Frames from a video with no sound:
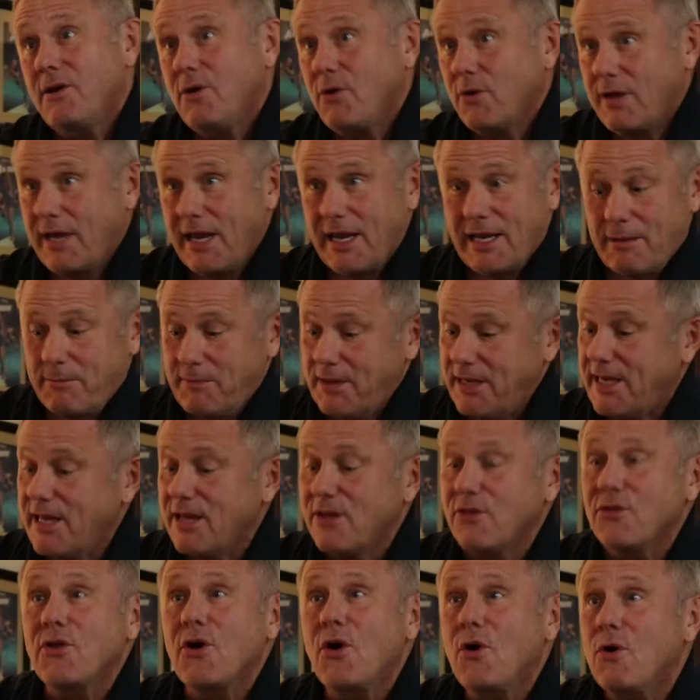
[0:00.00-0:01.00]
Okay, let me
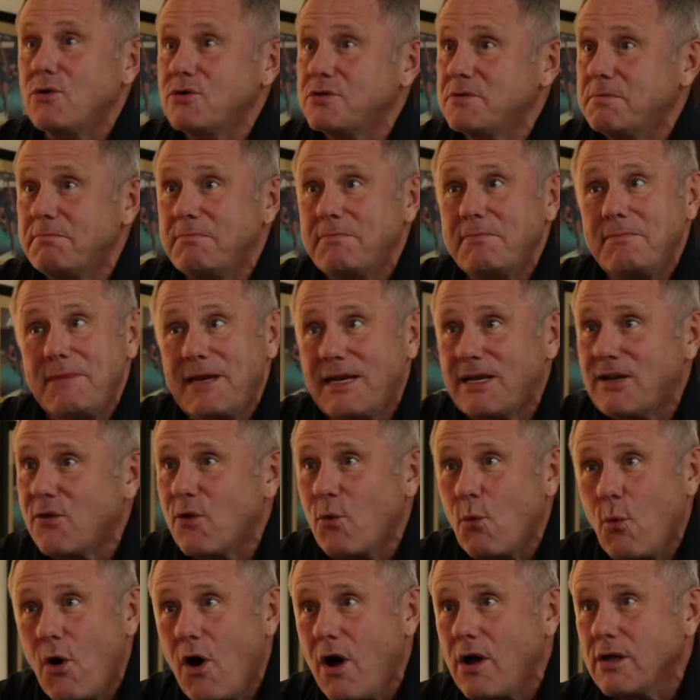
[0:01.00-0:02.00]
get those into
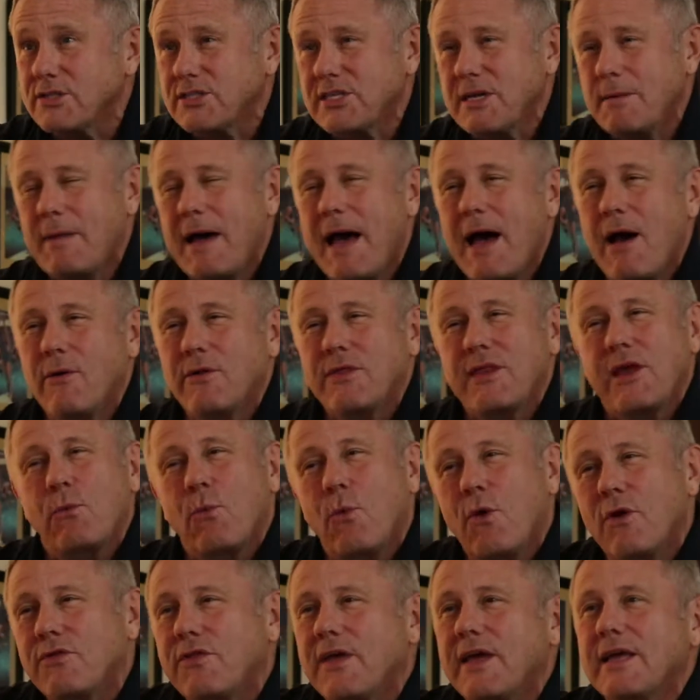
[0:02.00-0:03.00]
the wall somehow, and then
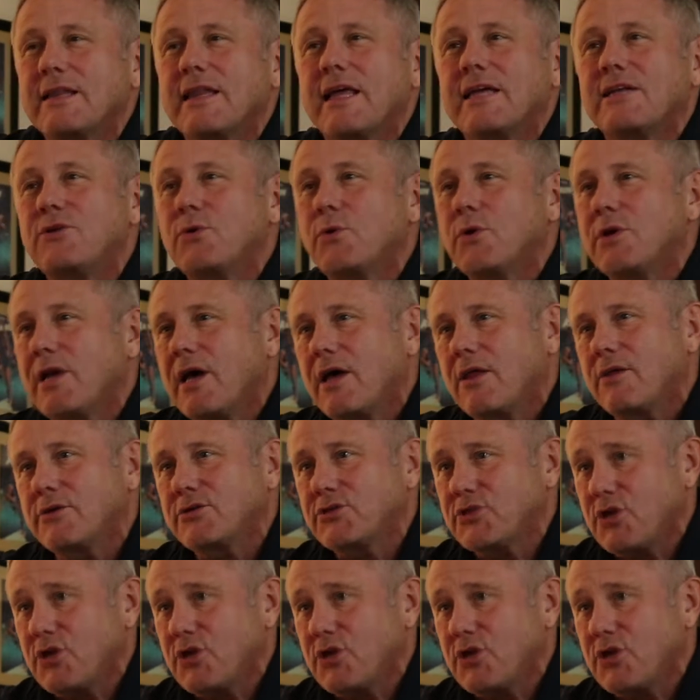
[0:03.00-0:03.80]
one thing led to another.